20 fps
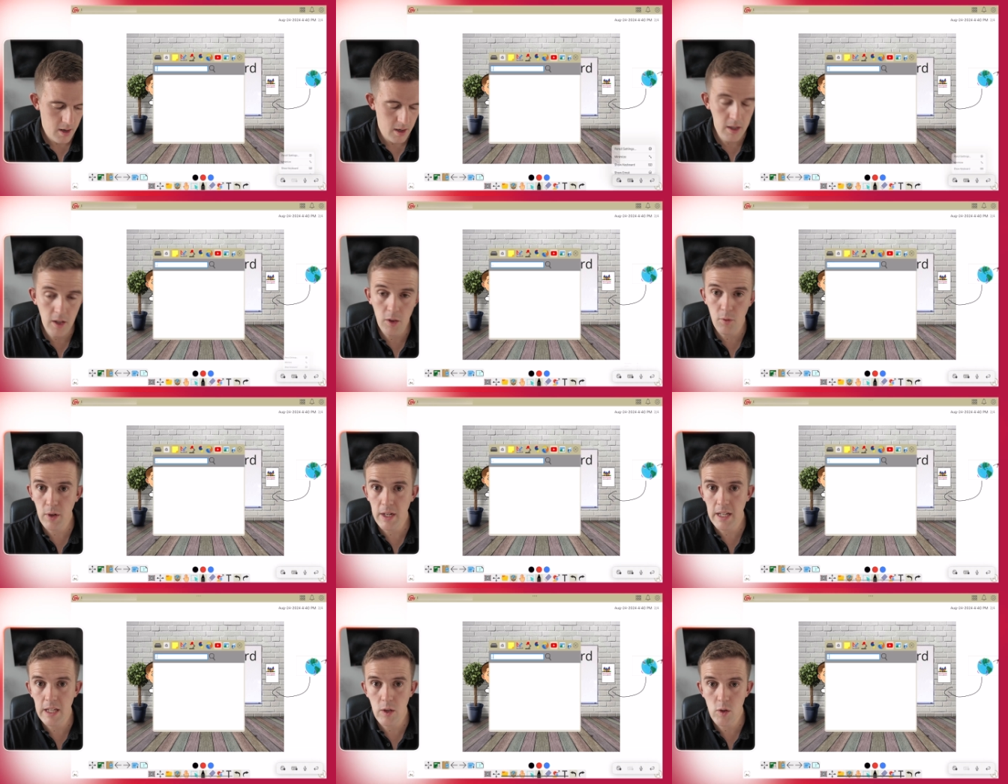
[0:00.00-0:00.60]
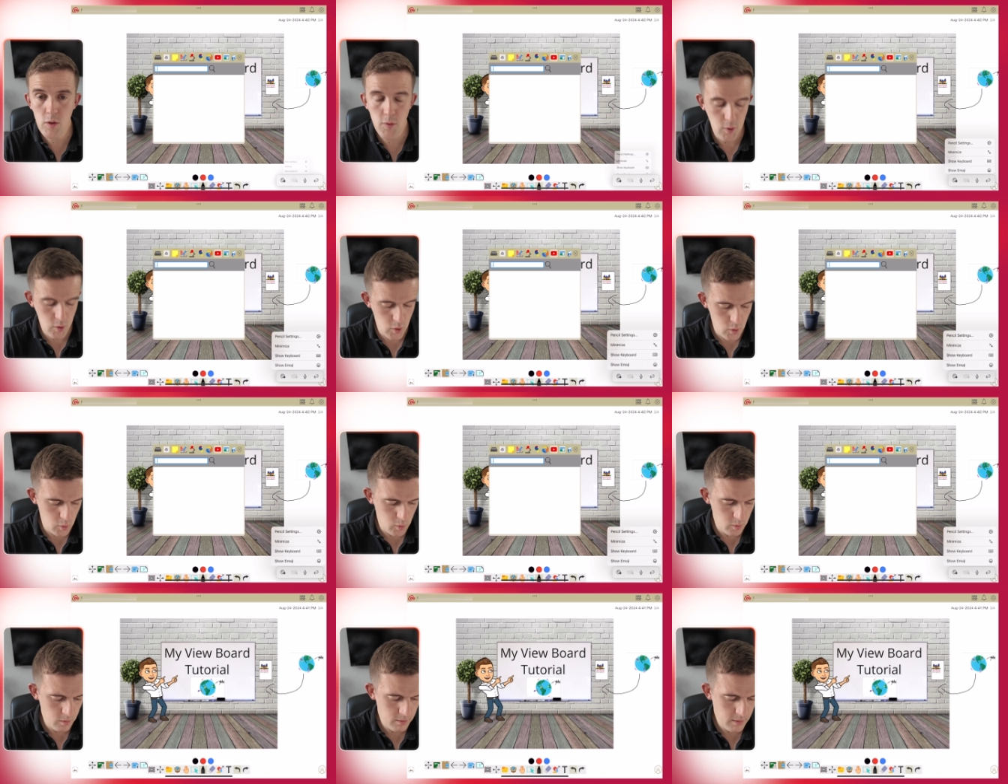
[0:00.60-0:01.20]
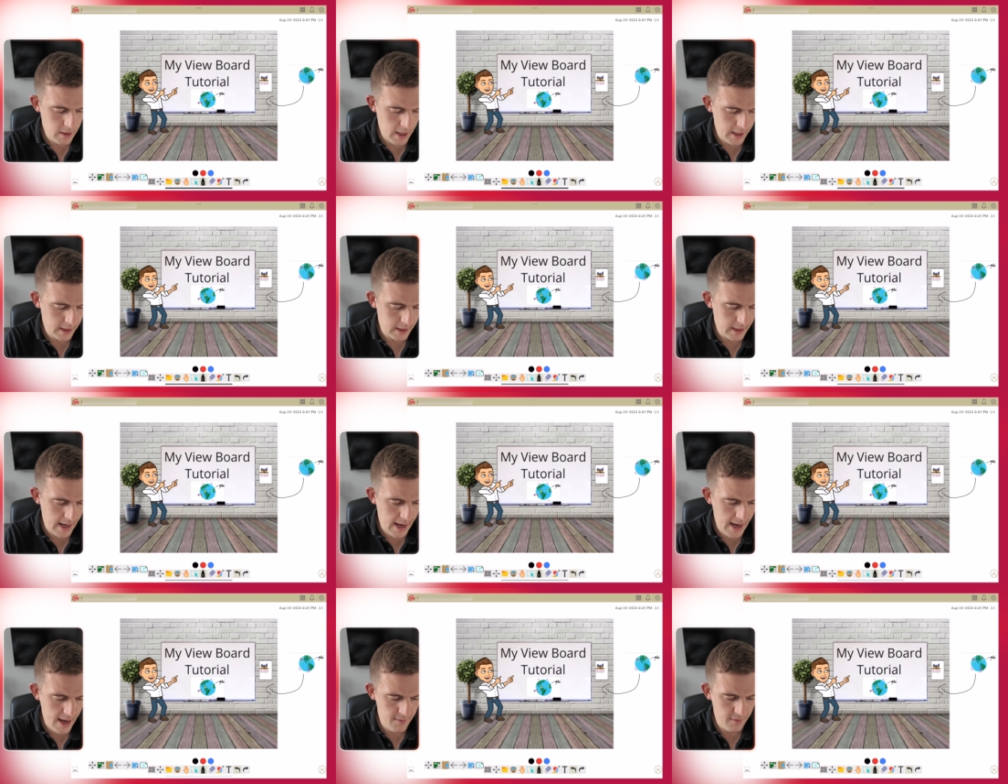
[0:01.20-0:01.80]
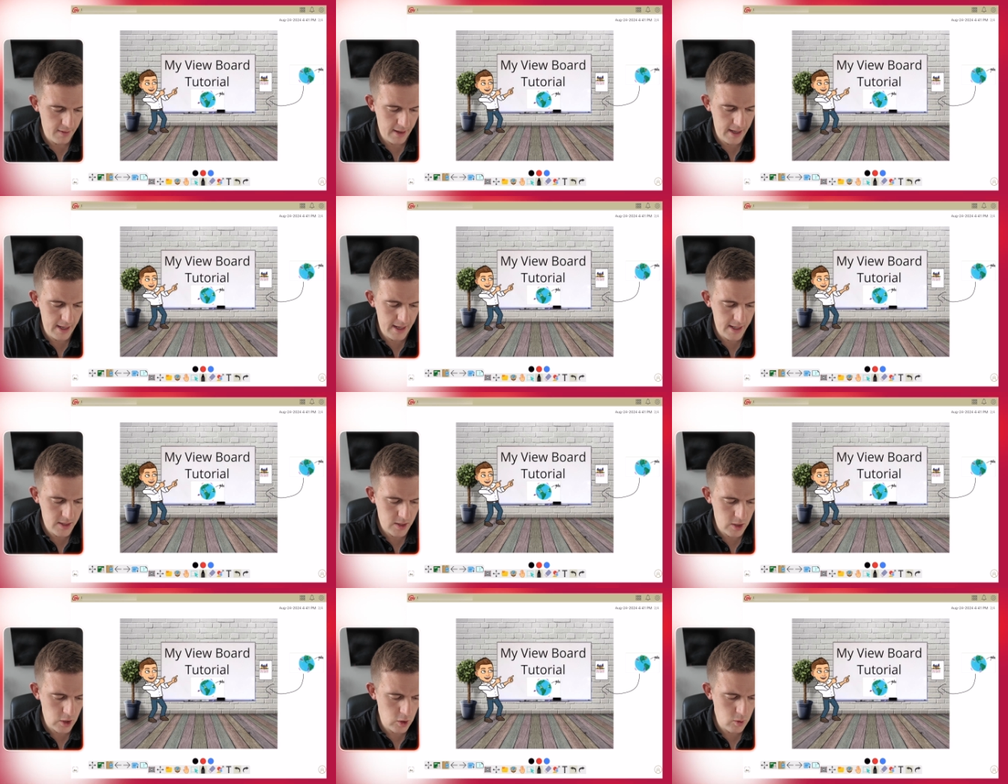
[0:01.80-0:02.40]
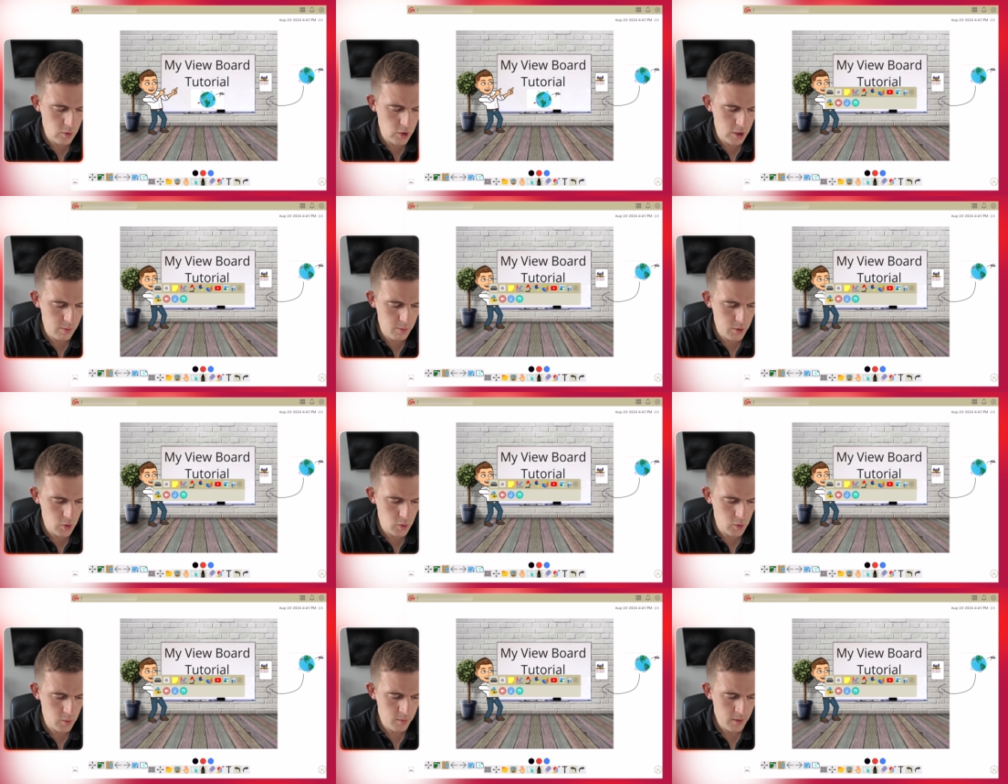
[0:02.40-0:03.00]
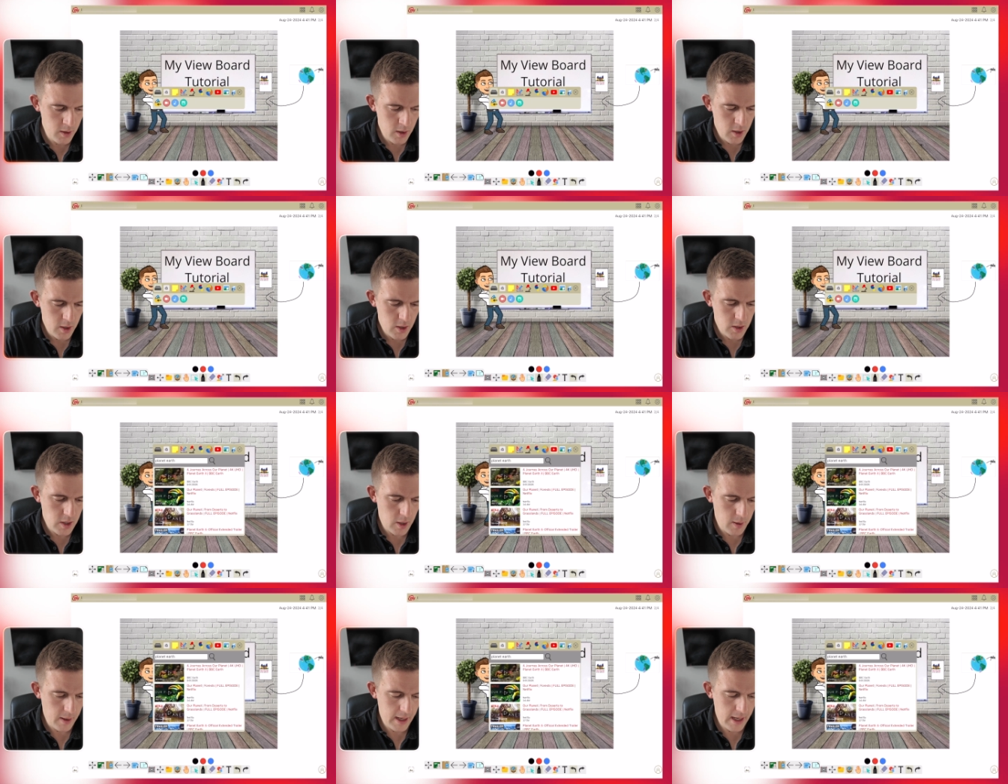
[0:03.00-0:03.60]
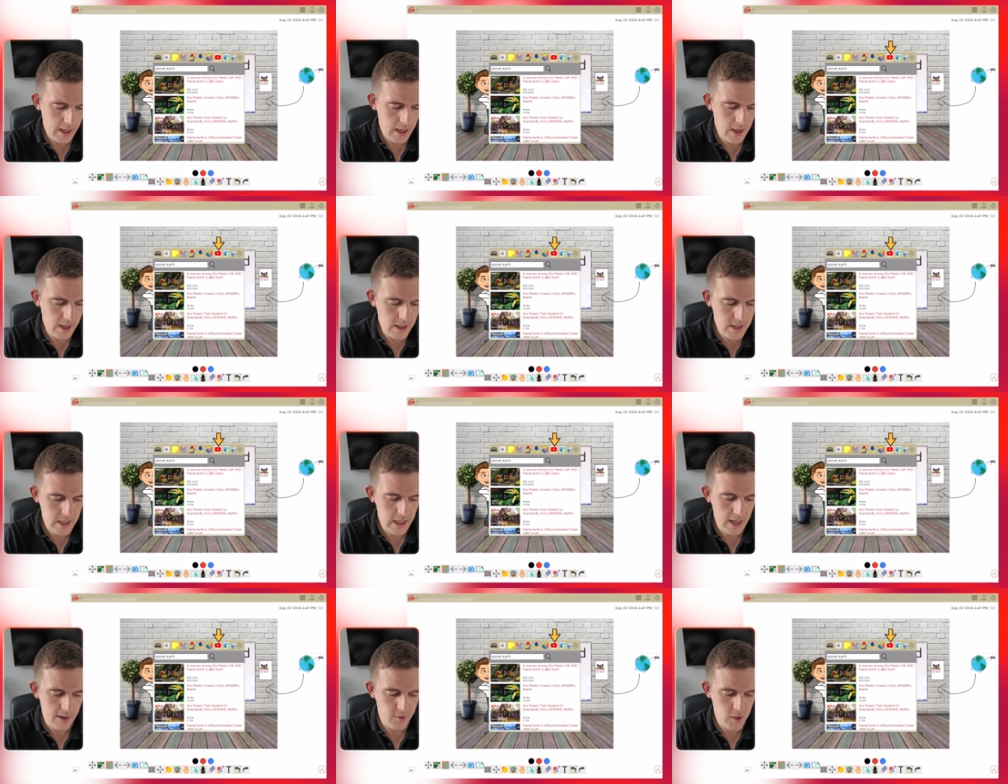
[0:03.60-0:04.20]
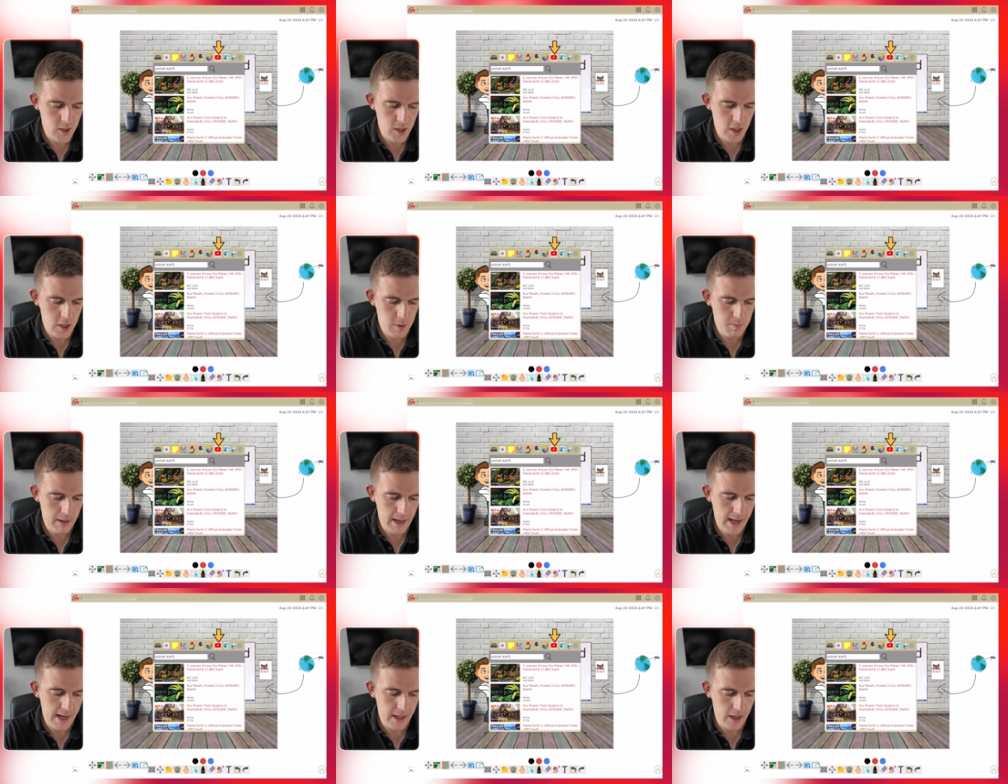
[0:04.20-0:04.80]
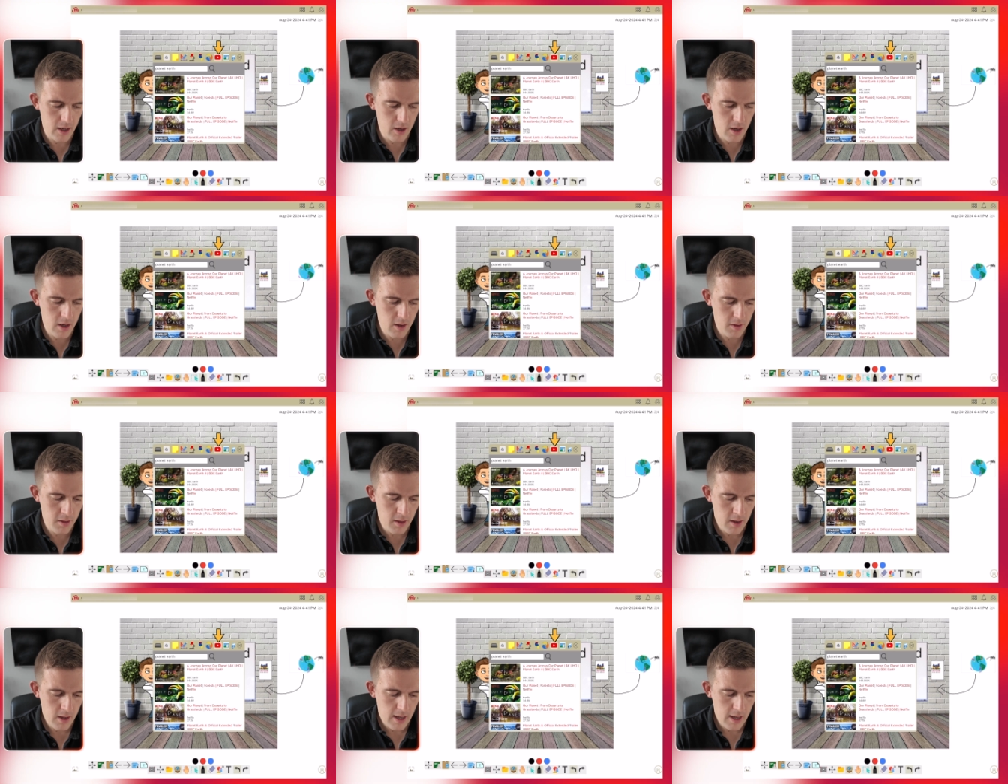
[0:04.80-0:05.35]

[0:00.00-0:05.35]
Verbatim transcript: Another really useful tool that I can have is the YouTube tool. So here you can see I've searched planet Earth.